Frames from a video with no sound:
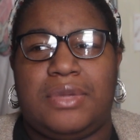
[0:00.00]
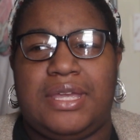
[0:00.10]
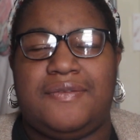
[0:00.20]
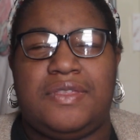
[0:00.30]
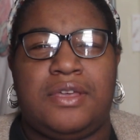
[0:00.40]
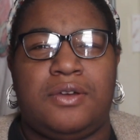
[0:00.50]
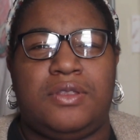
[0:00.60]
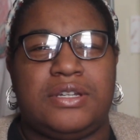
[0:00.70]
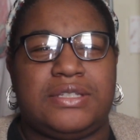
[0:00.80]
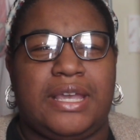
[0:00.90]
even though
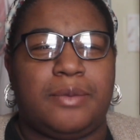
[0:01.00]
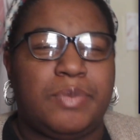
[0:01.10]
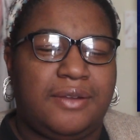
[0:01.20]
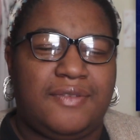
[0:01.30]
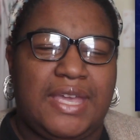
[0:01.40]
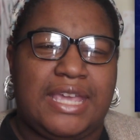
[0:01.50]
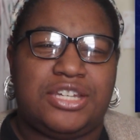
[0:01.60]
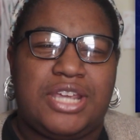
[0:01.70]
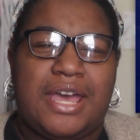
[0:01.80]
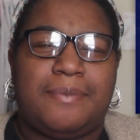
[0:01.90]
there's like a bit of an
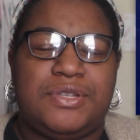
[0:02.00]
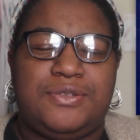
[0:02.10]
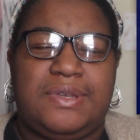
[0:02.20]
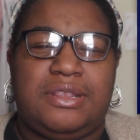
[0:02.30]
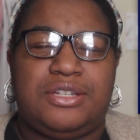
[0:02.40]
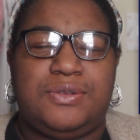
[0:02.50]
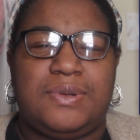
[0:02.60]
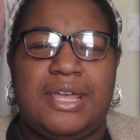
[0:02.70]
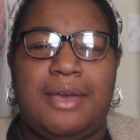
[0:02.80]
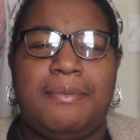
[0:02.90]
age gap between the two
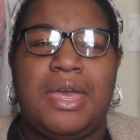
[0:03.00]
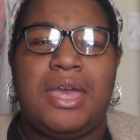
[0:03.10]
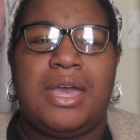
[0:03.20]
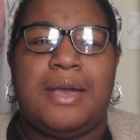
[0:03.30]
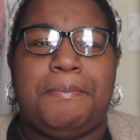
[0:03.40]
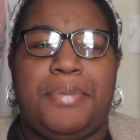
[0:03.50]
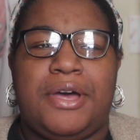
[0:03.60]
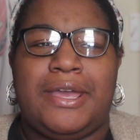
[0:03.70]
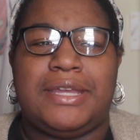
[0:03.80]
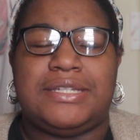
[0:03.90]
of them.
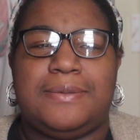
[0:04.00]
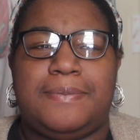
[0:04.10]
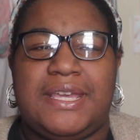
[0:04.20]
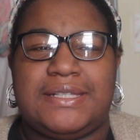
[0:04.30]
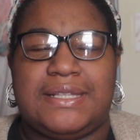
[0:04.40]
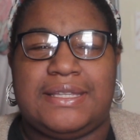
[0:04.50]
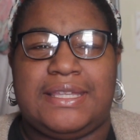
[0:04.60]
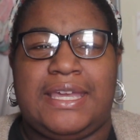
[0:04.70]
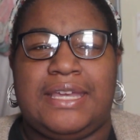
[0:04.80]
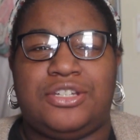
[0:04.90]
But
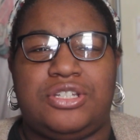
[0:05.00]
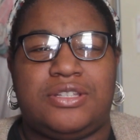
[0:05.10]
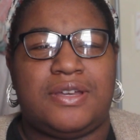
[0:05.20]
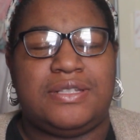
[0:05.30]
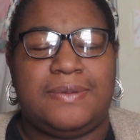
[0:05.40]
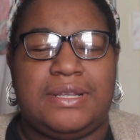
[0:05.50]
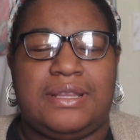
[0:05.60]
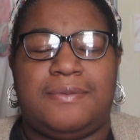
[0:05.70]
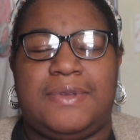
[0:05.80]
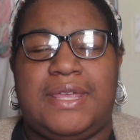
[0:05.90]
basically she's always been in
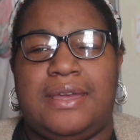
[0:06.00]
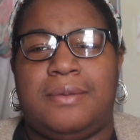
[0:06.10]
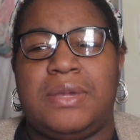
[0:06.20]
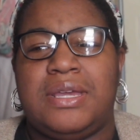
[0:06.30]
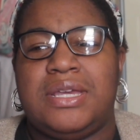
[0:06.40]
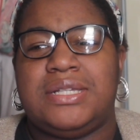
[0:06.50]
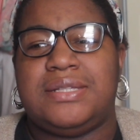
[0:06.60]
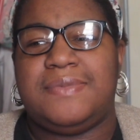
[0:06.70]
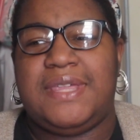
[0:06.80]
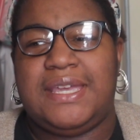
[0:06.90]
love with him.
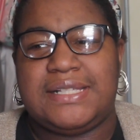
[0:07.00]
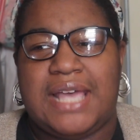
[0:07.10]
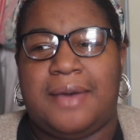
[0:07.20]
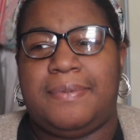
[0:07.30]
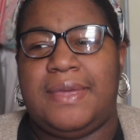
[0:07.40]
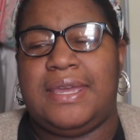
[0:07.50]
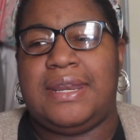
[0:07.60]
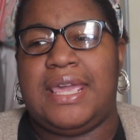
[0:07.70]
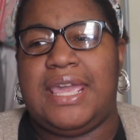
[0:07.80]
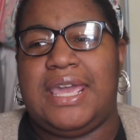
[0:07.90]
Some things
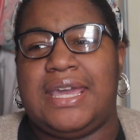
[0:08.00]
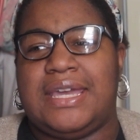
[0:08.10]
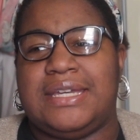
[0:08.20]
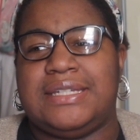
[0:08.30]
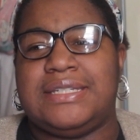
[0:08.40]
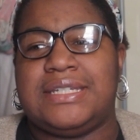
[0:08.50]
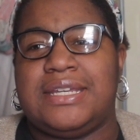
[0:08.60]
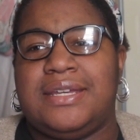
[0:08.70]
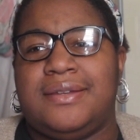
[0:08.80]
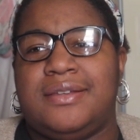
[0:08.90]
happen and
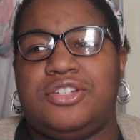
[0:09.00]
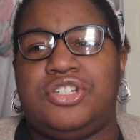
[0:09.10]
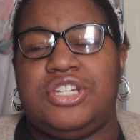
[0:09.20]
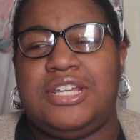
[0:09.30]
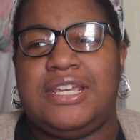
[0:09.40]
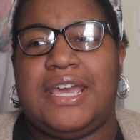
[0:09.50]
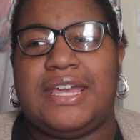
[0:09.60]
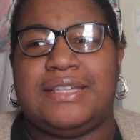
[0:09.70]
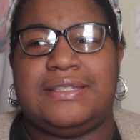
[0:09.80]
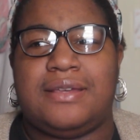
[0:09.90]
she
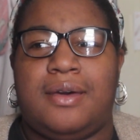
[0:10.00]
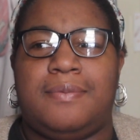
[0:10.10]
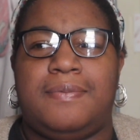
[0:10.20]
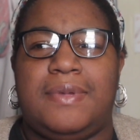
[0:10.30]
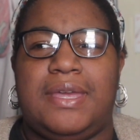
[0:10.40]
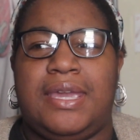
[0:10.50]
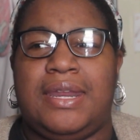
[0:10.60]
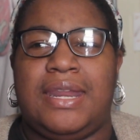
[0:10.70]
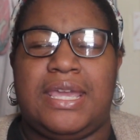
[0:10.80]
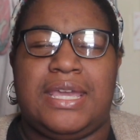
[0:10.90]
ends up
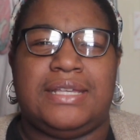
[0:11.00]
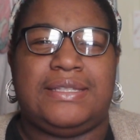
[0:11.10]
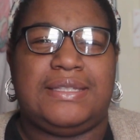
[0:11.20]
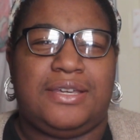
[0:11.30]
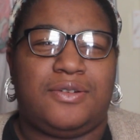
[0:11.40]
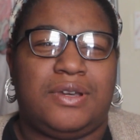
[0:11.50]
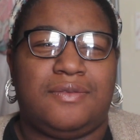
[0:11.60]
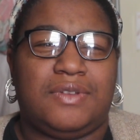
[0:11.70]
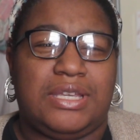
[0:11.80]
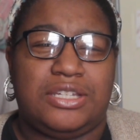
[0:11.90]
in a
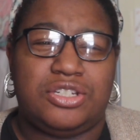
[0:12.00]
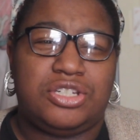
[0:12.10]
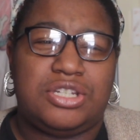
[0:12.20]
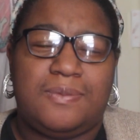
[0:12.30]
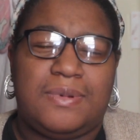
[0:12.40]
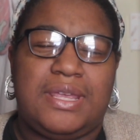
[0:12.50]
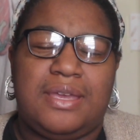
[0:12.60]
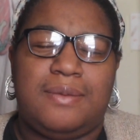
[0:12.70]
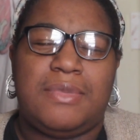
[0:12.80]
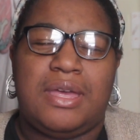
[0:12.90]
secret relationship with him,